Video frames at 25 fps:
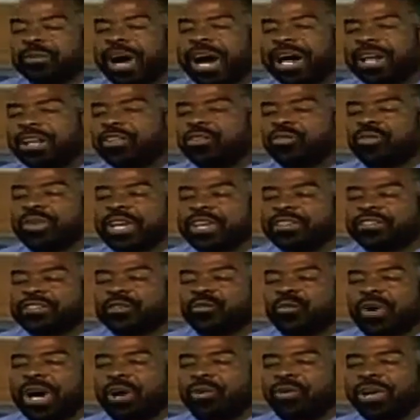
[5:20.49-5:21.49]
part of the
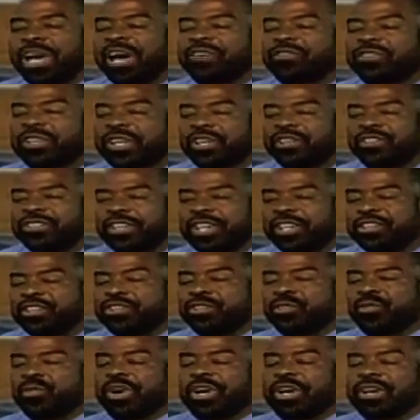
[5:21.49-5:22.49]
reason why we have to
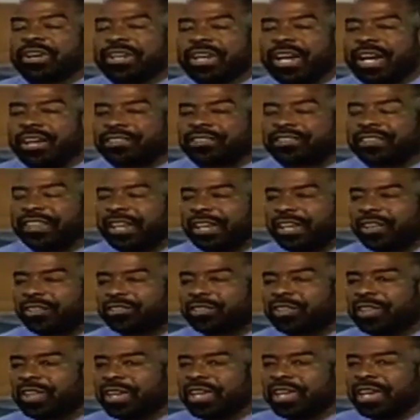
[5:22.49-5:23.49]
continue to work on
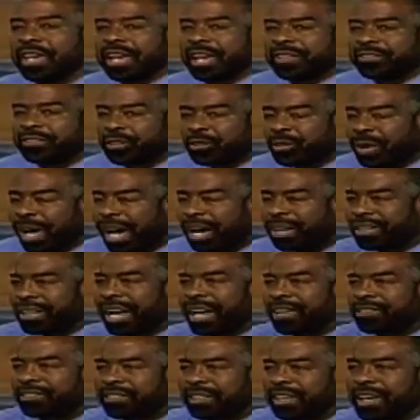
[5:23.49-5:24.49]
ourselves and surround
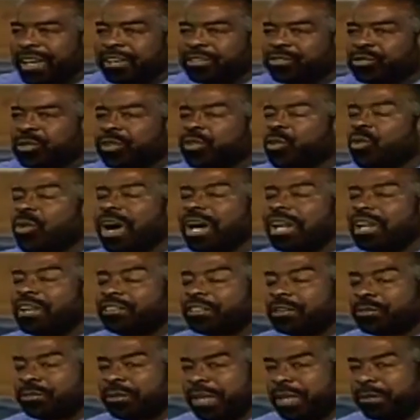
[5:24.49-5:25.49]
ourselves with
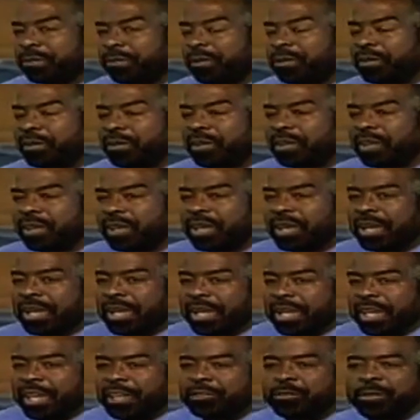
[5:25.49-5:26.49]
quality people
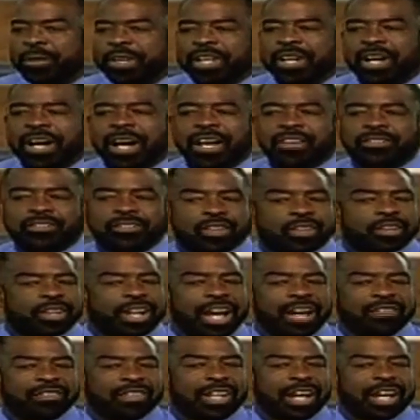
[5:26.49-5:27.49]
is because you're
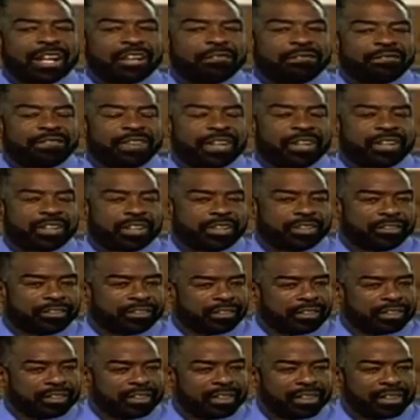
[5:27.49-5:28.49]
going to have a lot of
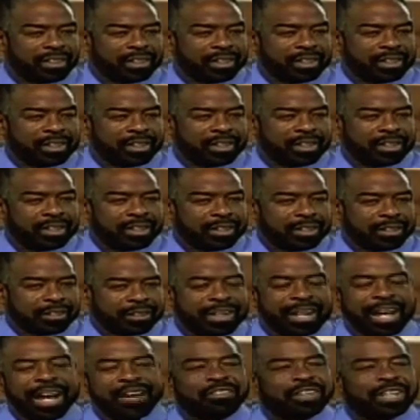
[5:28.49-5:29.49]
failures. You're
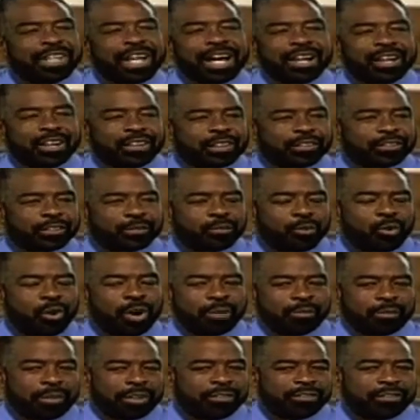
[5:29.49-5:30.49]
going to have a lot of
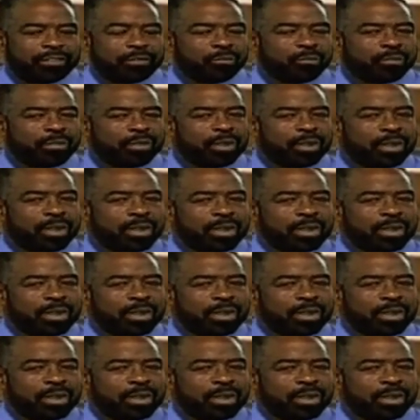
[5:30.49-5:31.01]
disappointments.